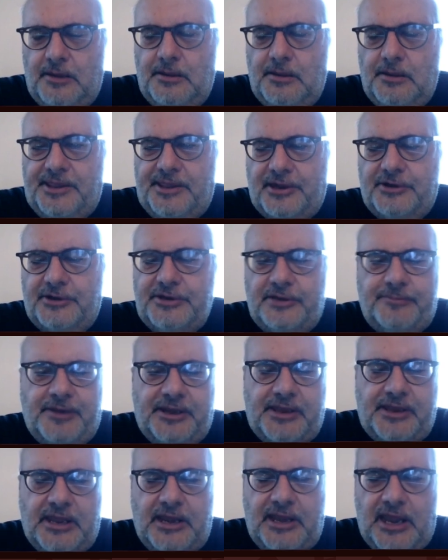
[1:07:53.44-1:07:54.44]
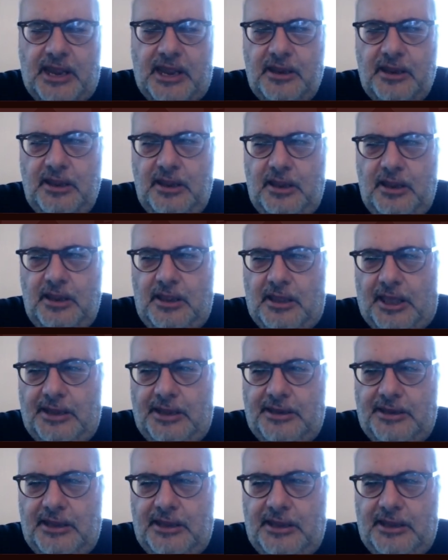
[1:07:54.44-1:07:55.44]
I started with Keynes,
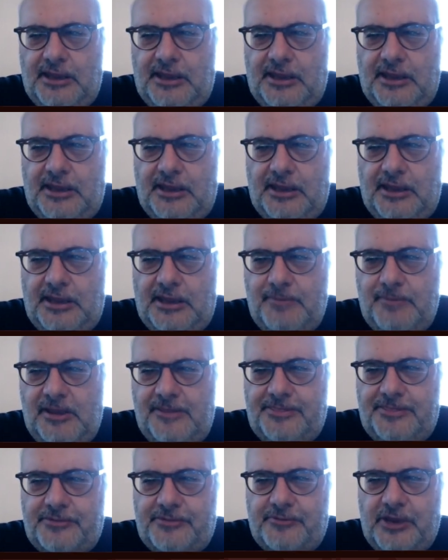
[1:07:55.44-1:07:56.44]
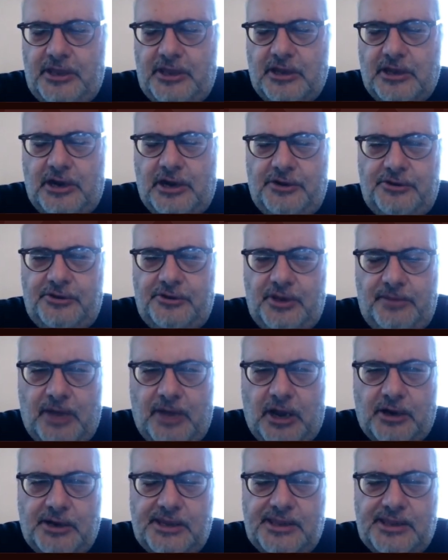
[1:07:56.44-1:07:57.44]
and then Keynes, Smith, Ricardo, and
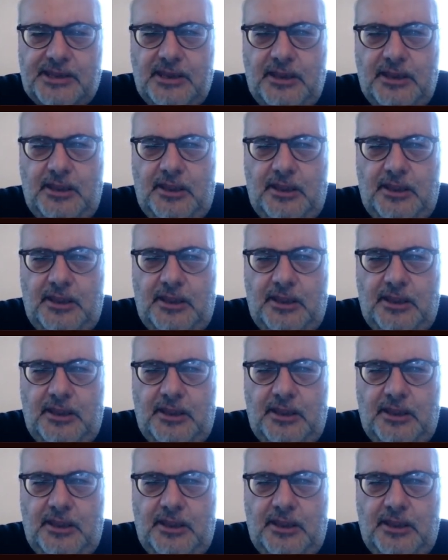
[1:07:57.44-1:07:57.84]
Marx.